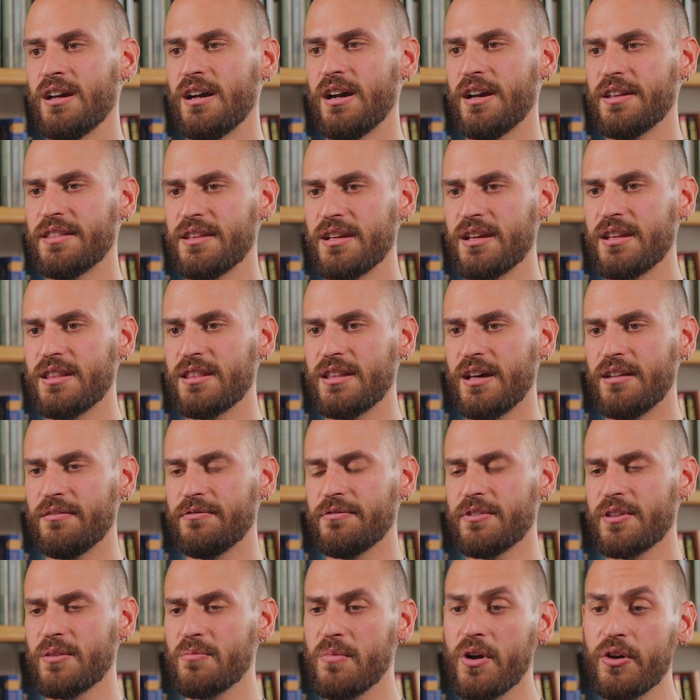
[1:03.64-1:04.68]
I think that
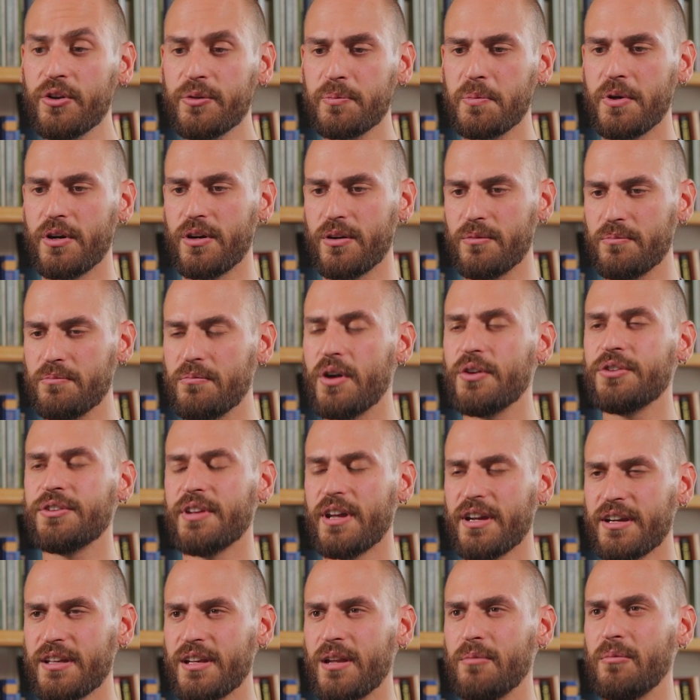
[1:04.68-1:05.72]
for the most part, most
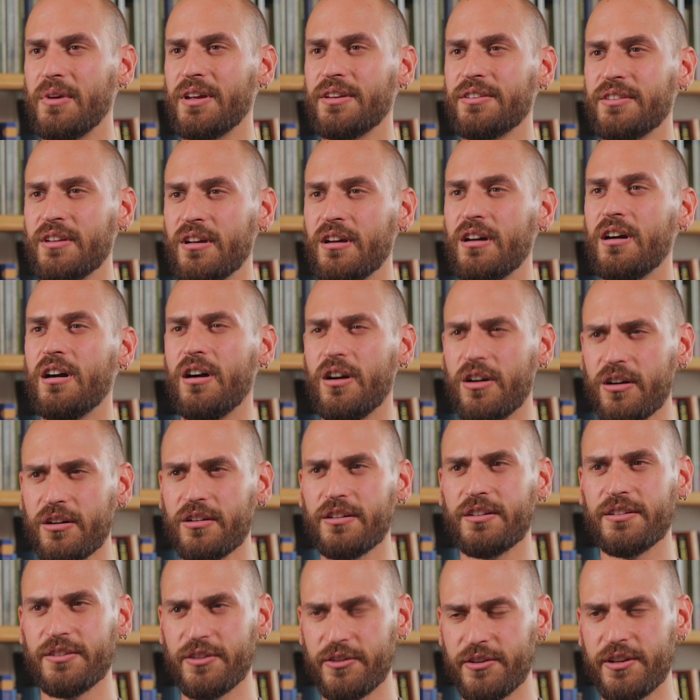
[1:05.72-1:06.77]
academics
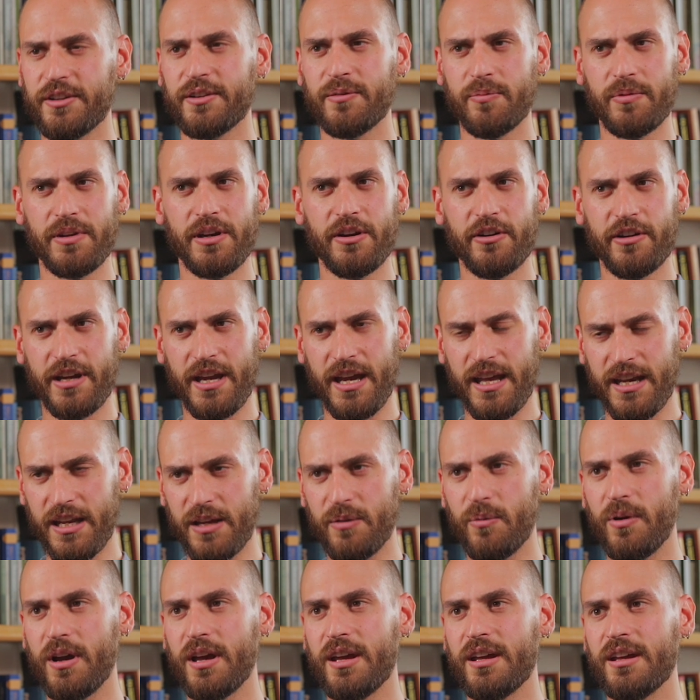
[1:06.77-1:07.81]
are interdisciplinary
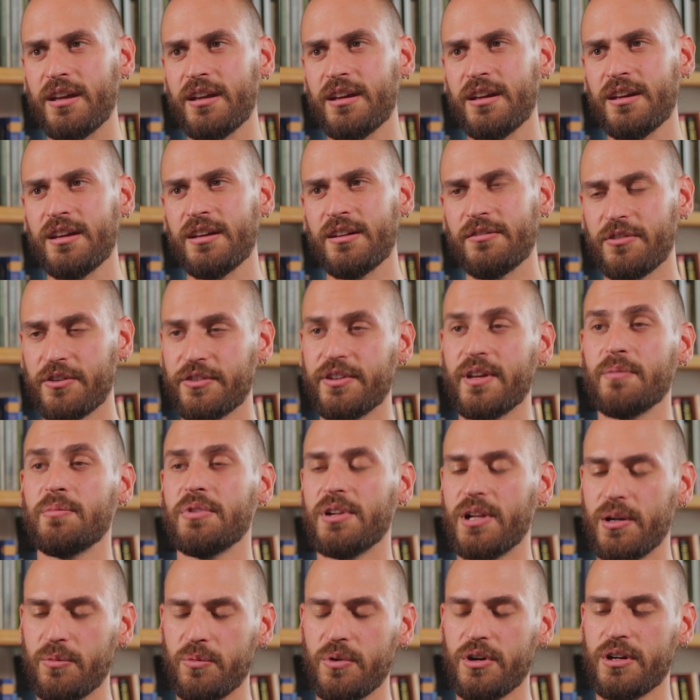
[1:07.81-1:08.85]
anyway. For
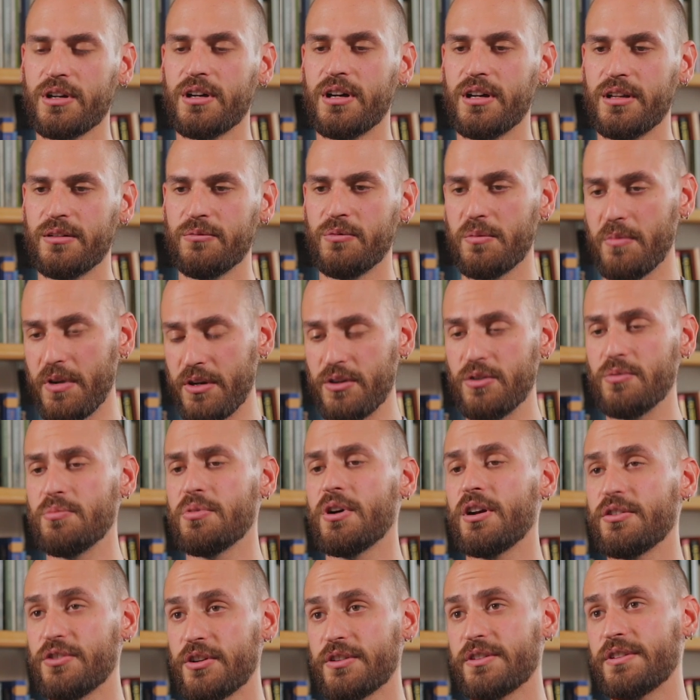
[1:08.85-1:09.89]
example, I work on, one of my new
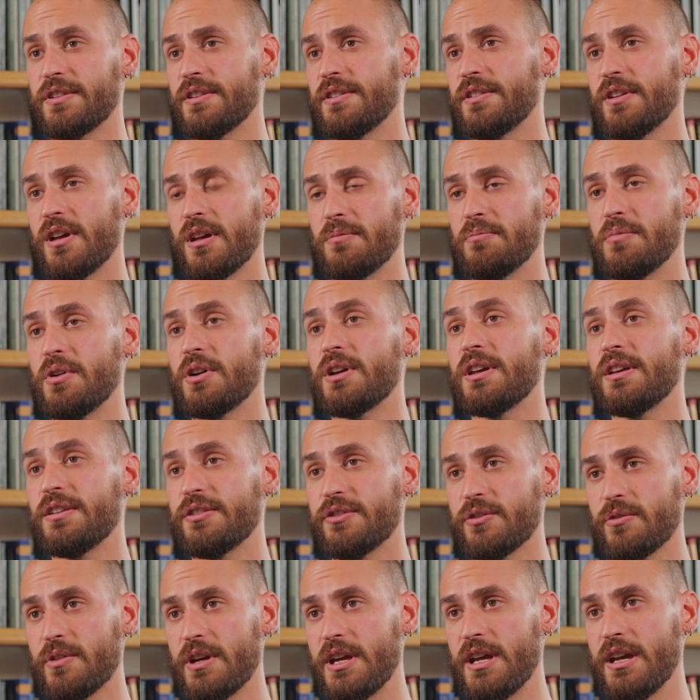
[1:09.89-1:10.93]
projects is on book
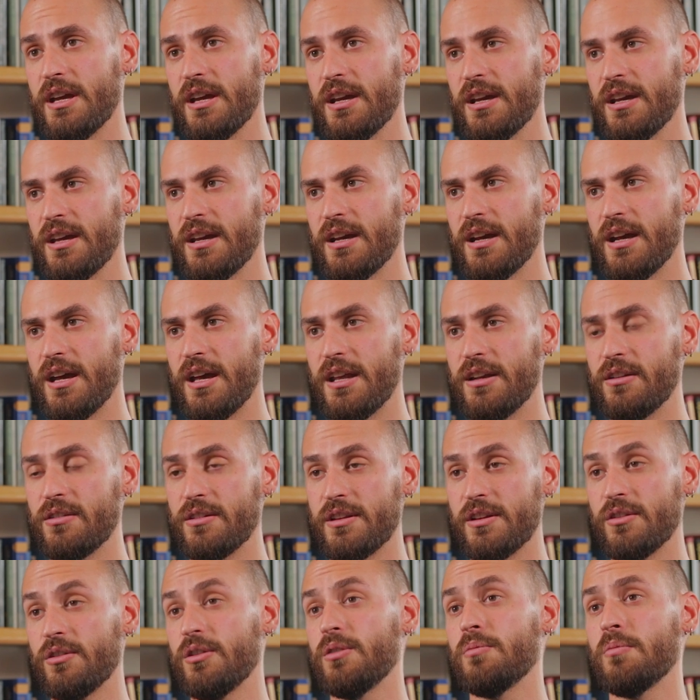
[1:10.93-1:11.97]
history and
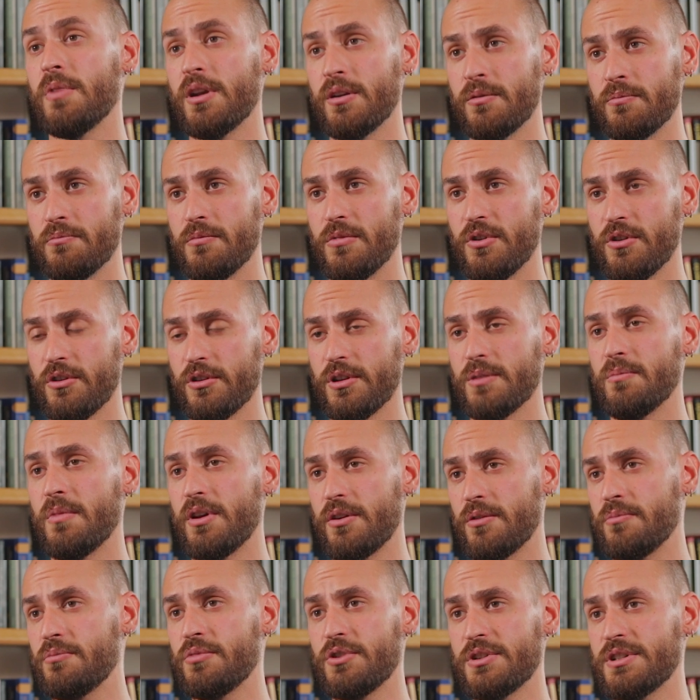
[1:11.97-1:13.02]
the early
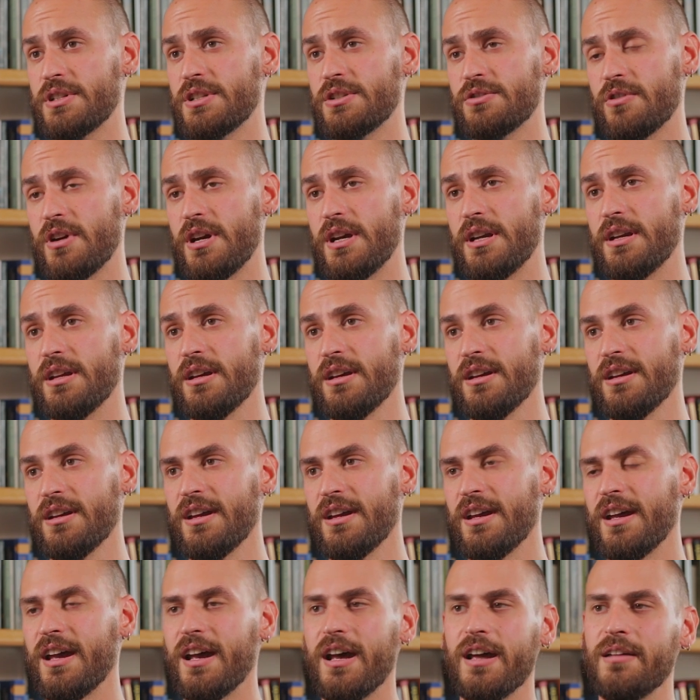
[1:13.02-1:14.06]
modern printing trade.
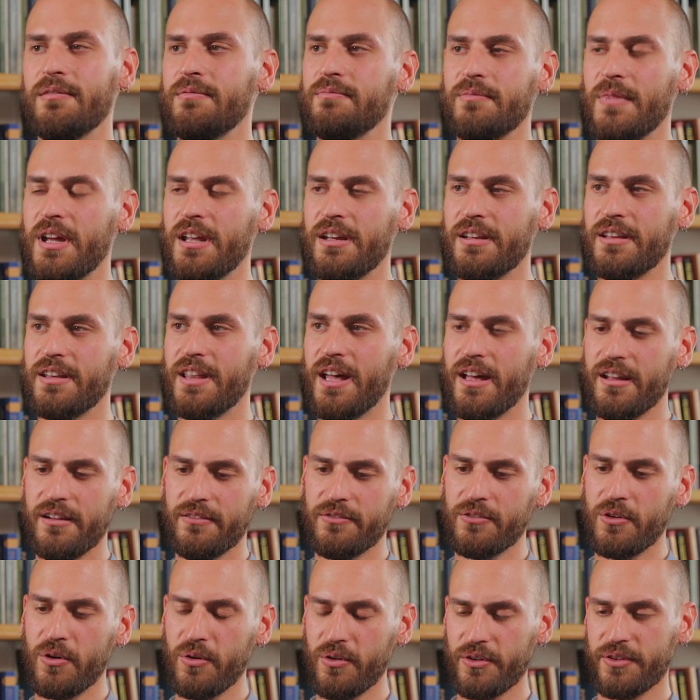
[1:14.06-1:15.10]
And that,
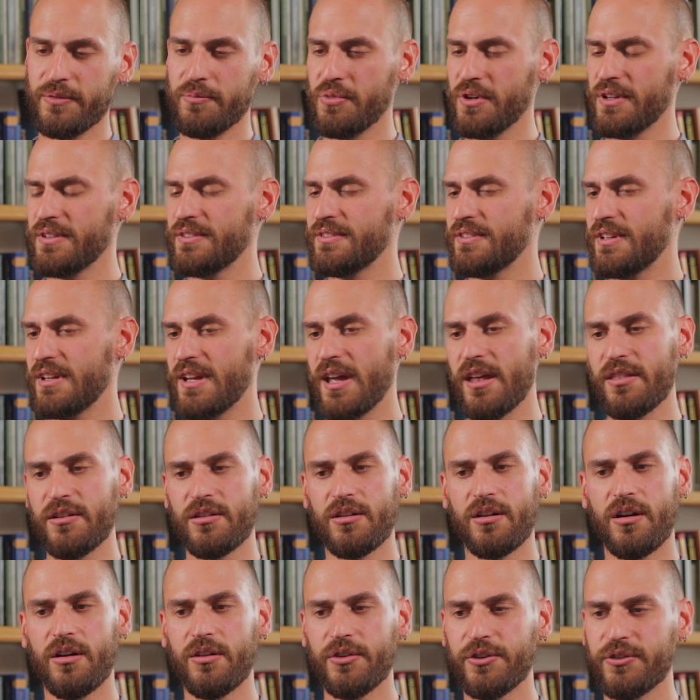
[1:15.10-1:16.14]
of course, brings
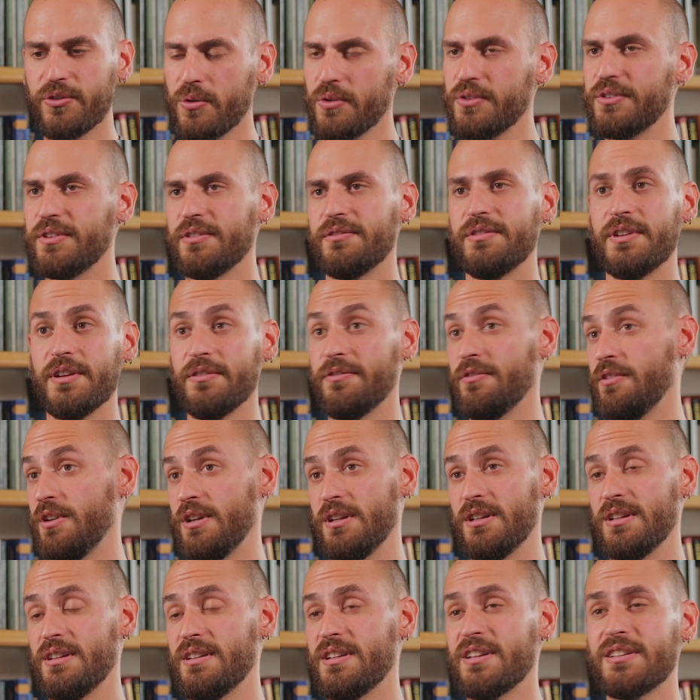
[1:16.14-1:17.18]
together all sorts of
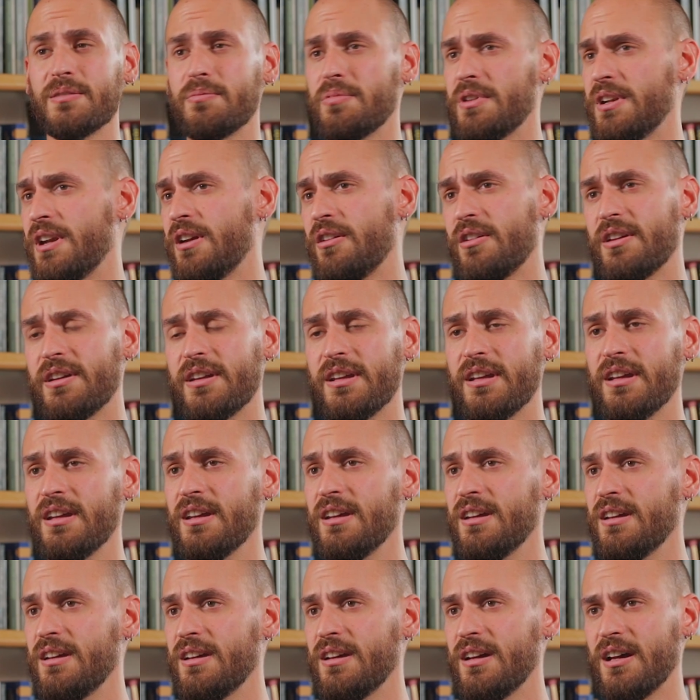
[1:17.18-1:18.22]
different disciplinary
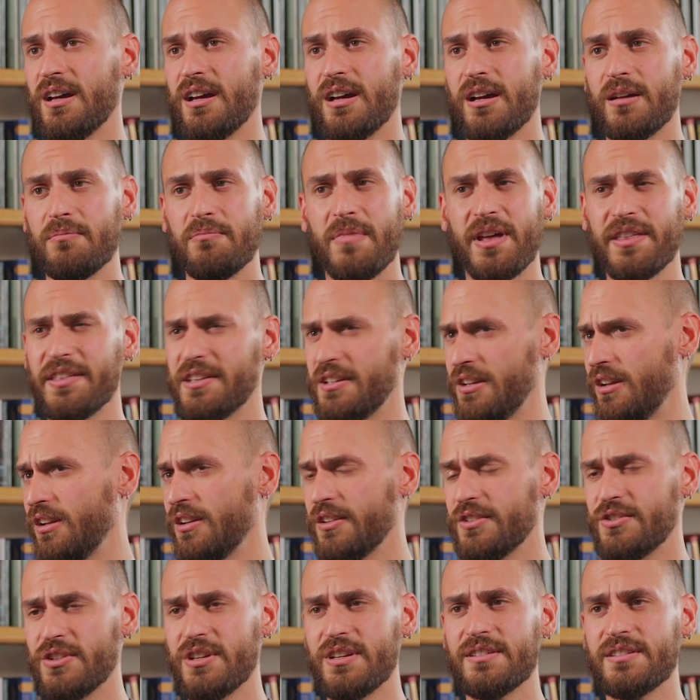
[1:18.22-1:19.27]

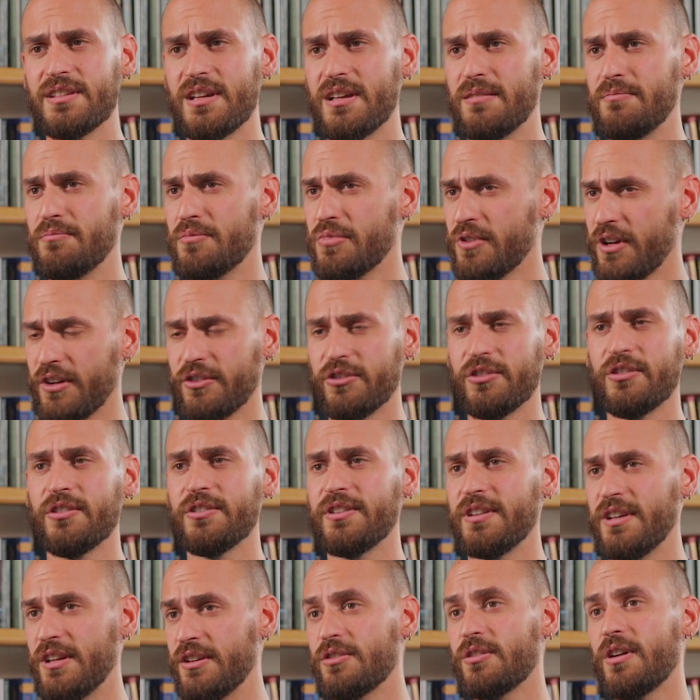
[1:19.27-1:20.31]
methodologies and pressures
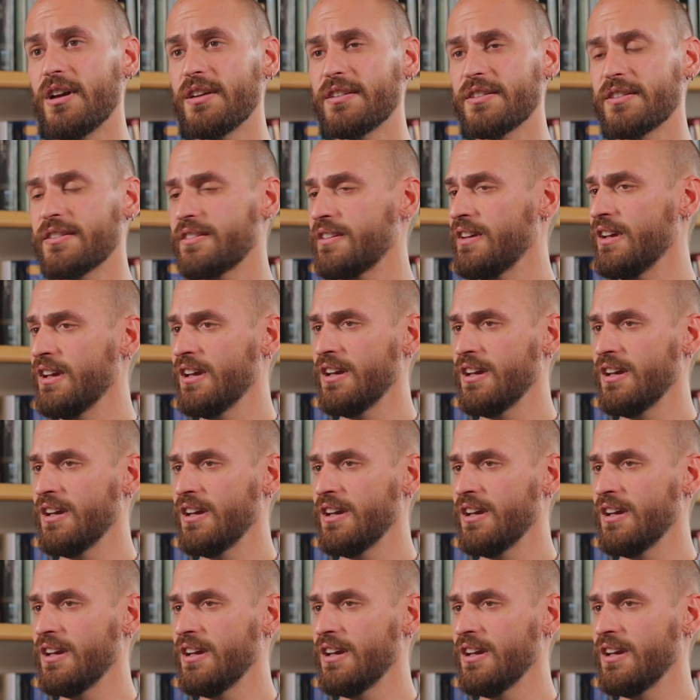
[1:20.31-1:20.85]
and interests.